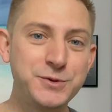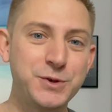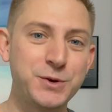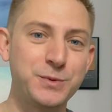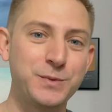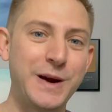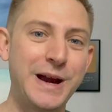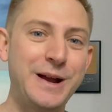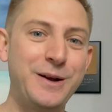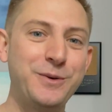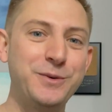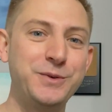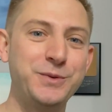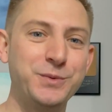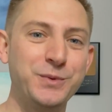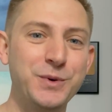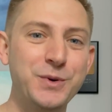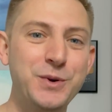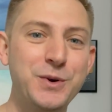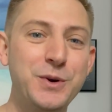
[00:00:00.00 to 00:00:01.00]
around
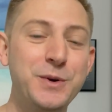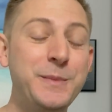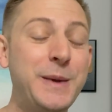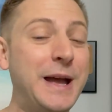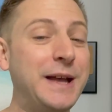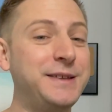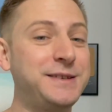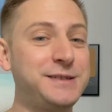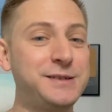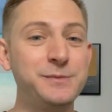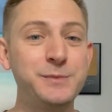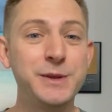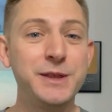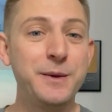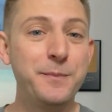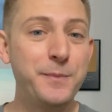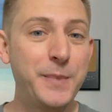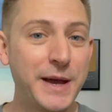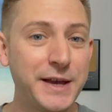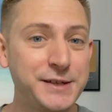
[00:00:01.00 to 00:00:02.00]
room and some of
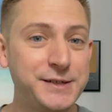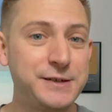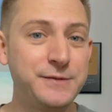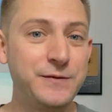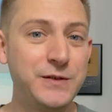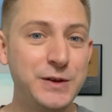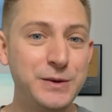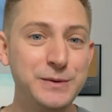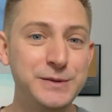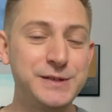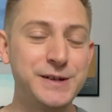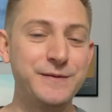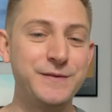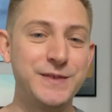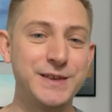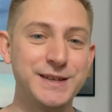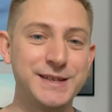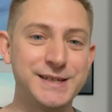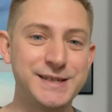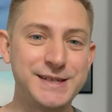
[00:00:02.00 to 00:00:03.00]
the best views of
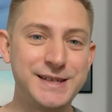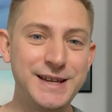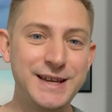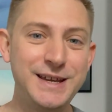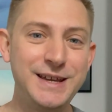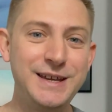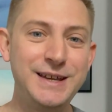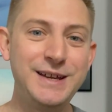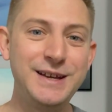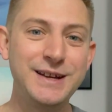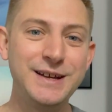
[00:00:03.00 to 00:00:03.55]
the sea.